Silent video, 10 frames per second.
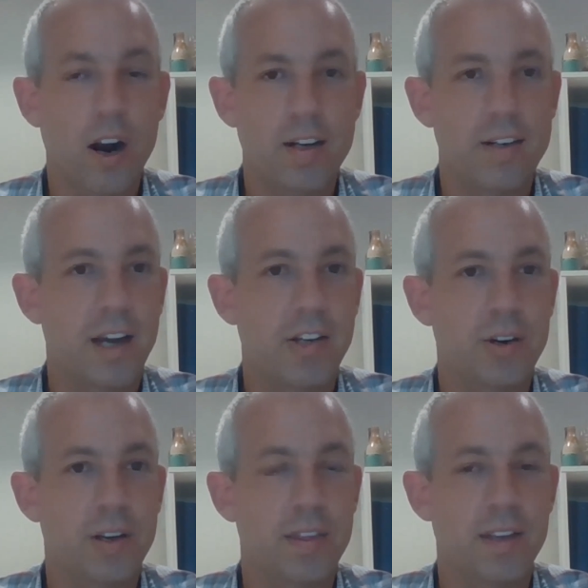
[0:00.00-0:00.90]

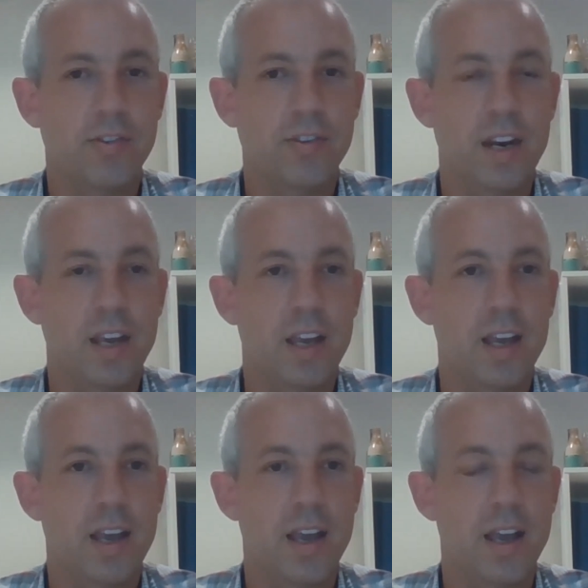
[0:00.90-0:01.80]
architecture in this
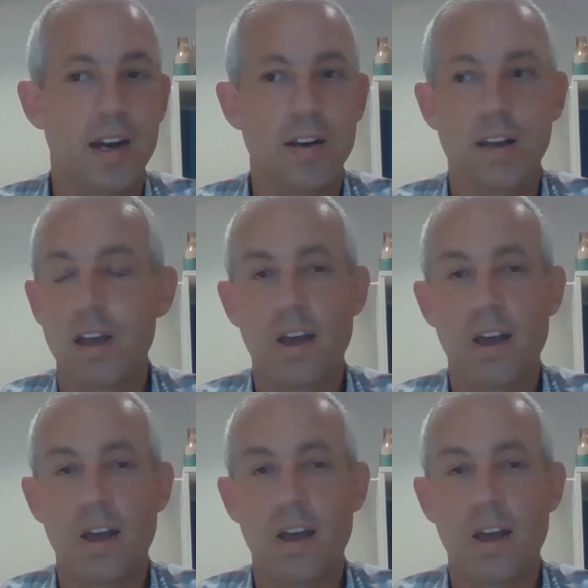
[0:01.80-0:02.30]
city, and